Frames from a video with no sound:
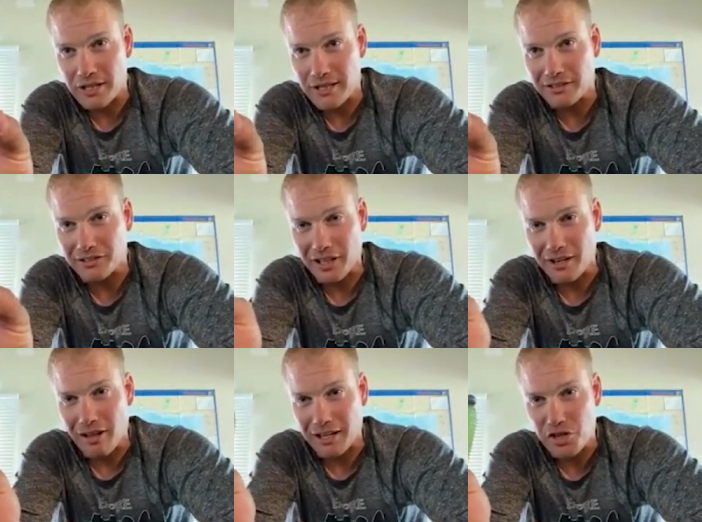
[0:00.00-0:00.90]
This is like an
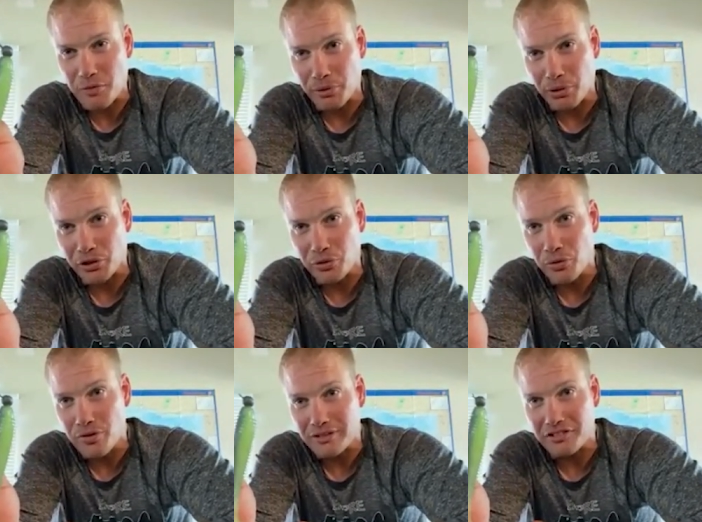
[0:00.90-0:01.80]
electric
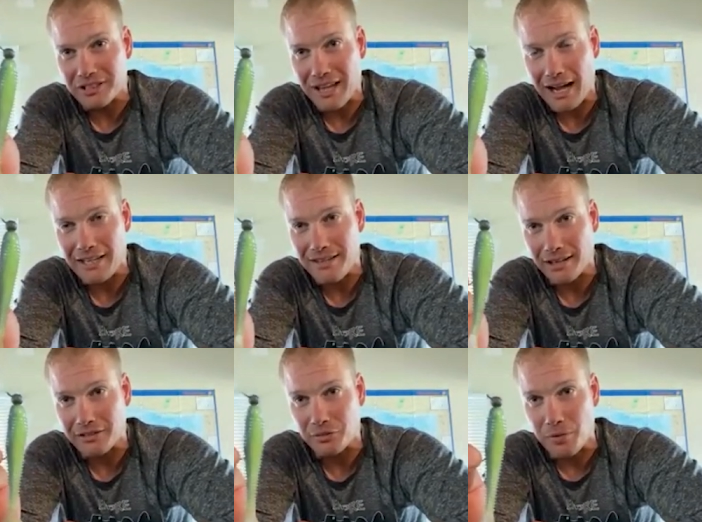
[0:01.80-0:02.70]
blue. This is a
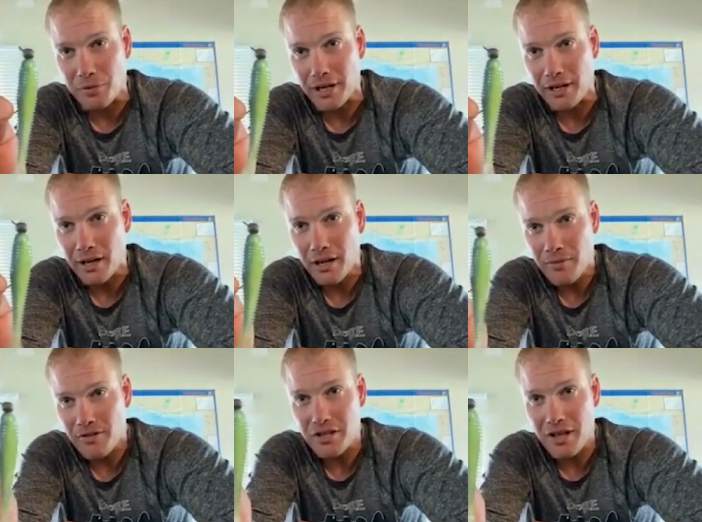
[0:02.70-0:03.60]
Keitech swim bait.
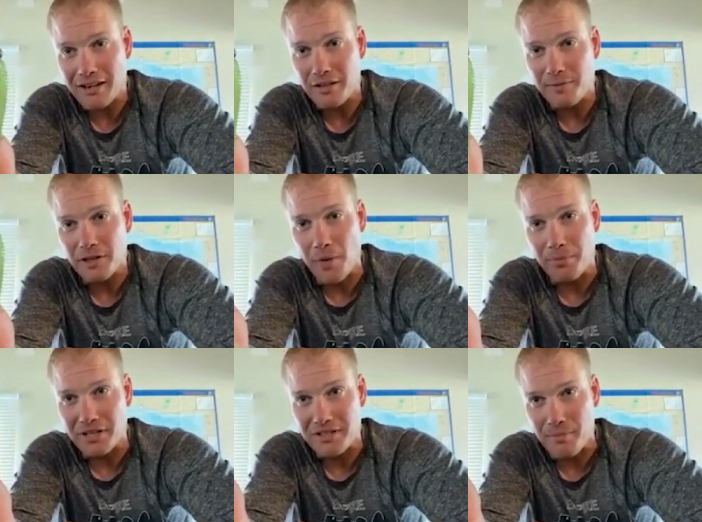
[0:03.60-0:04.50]
There's a lot right. of different
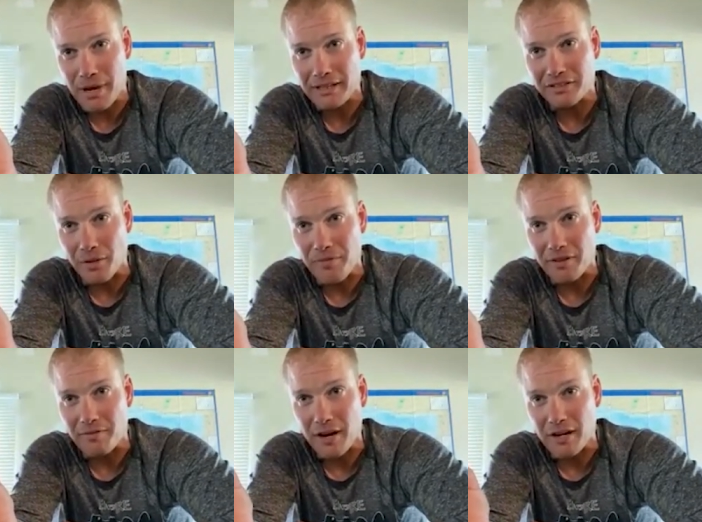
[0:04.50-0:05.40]
companies that make something
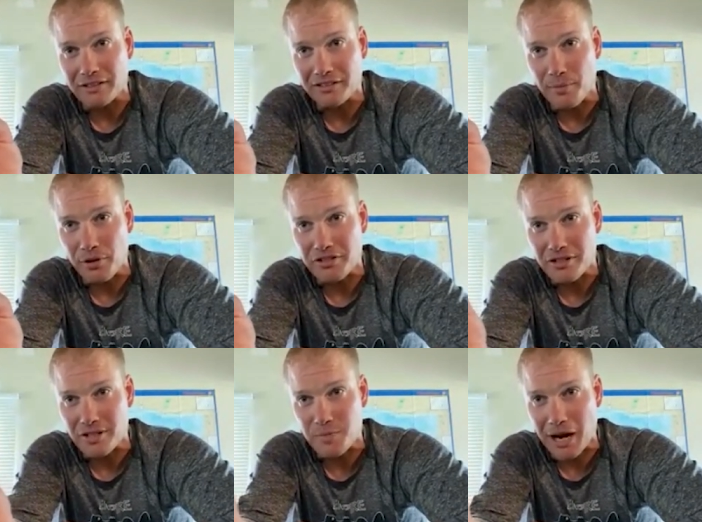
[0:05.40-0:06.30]
very similar to
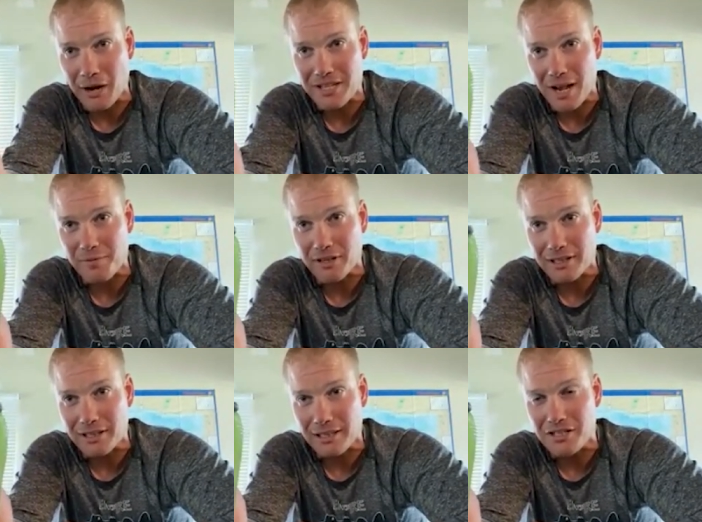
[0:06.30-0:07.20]
this, but I would
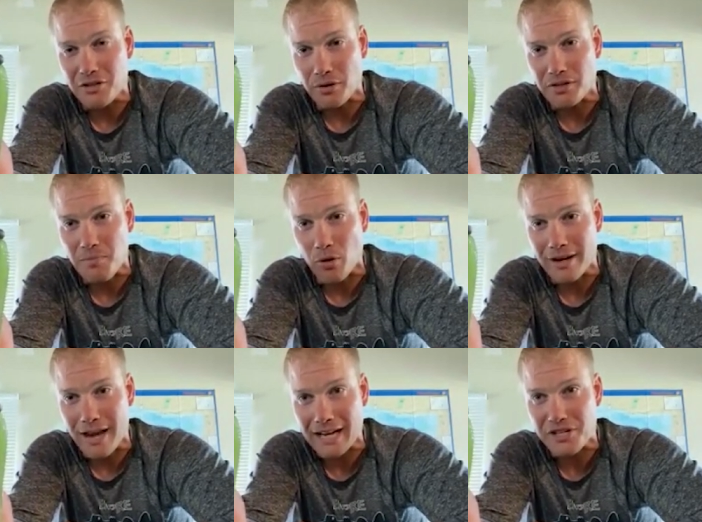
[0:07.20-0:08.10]
definitely lean towards more
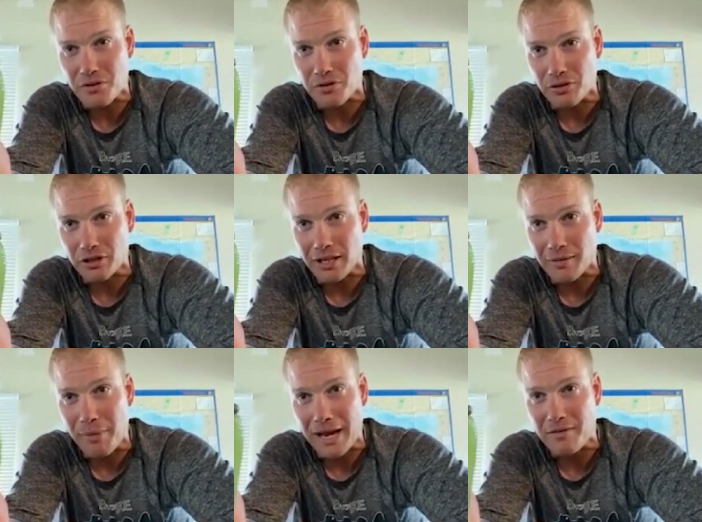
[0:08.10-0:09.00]
natural looking
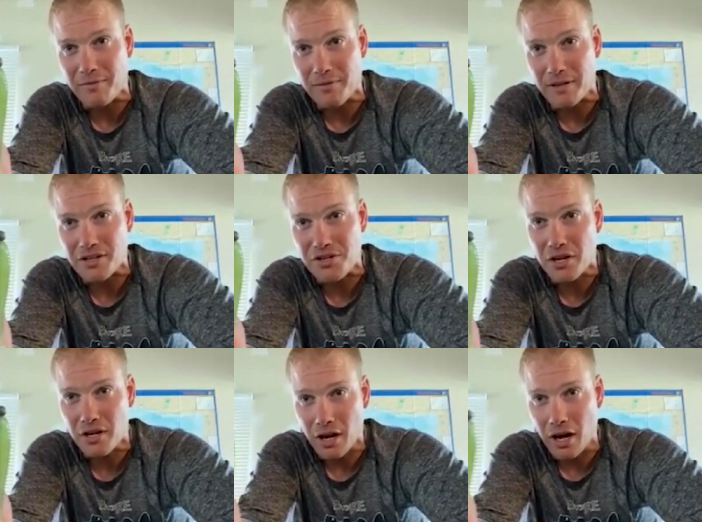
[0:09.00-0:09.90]
bait fish
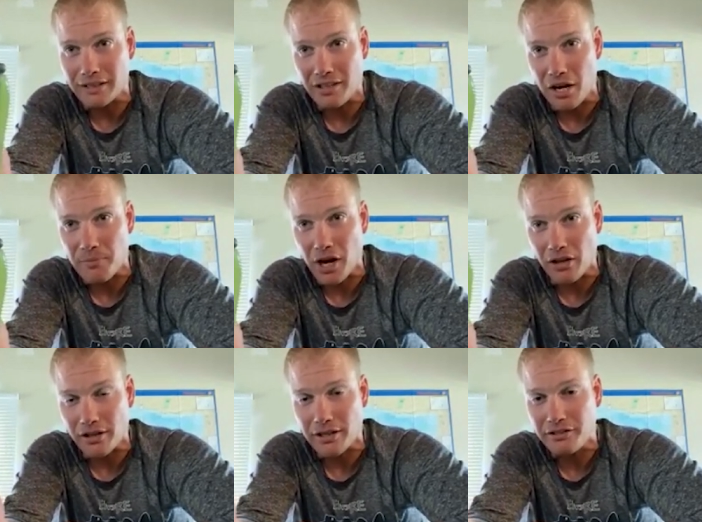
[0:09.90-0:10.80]
uh, type
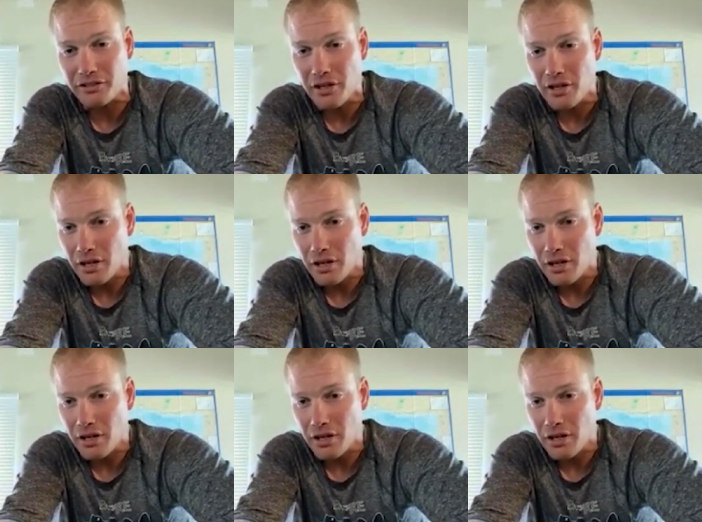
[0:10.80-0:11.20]
colors.